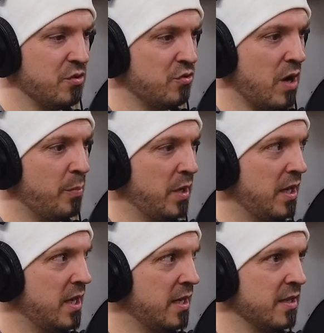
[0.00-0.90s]
the drop
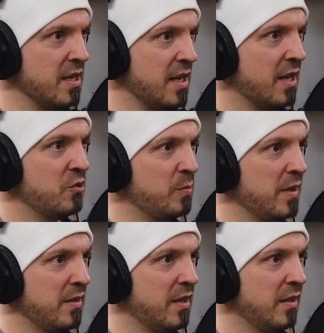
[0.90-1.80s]
in and the
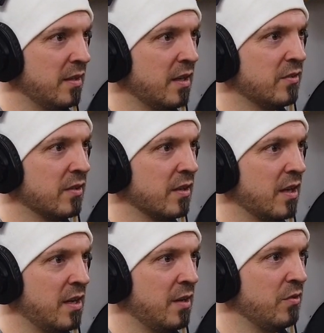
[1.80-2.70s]
announcement thing. Alexa,
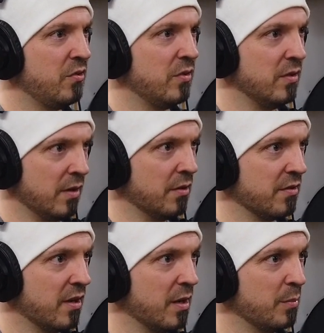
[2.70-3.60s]
announce
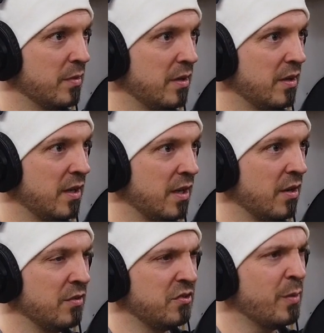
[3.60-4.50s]
dinner time.
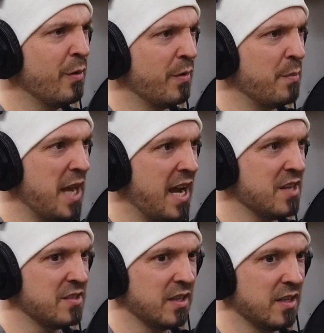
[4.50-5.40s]
And on some of them, it
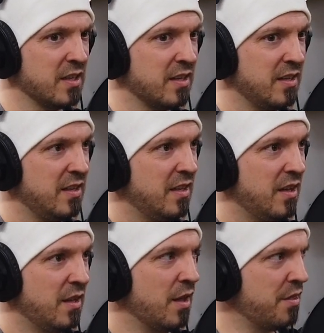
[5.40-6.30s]
has like a
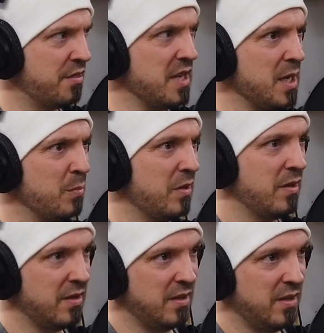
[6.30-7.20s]

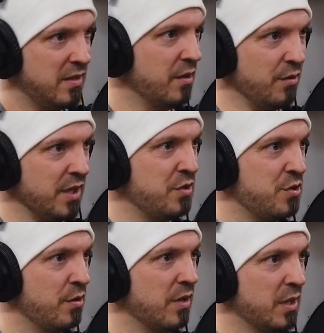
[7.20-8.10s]
themed little
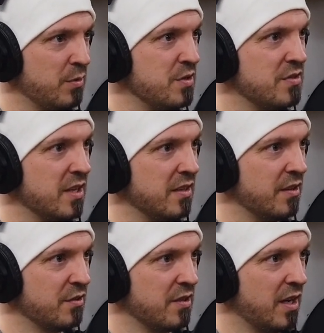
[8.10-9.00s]
intro. Like when you say
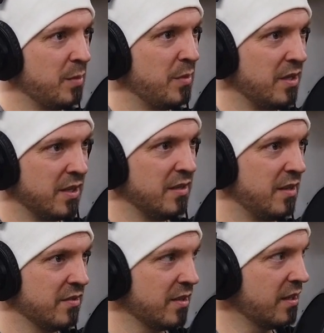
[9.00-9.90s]
dinner time, it
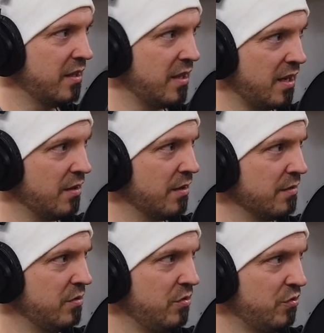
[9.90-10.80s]
does like
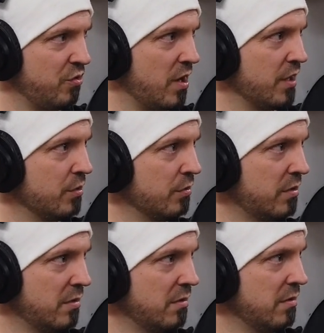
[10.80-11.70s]
a triangle,
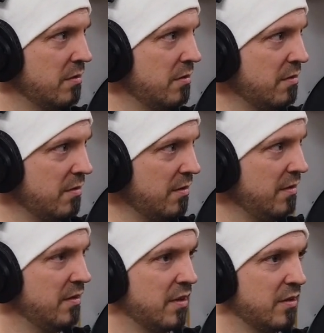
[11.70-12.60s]
ding ding ding ding ding
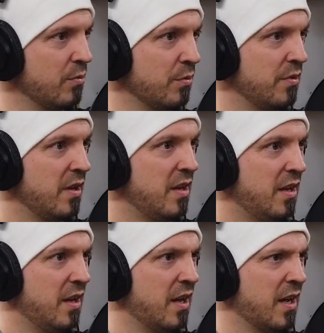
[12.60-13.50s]
ding, like the old
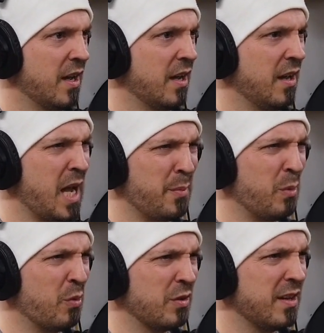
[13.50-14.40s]

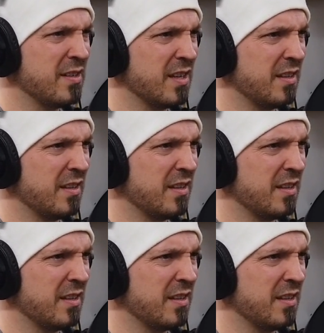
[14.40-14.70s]
happy birthday.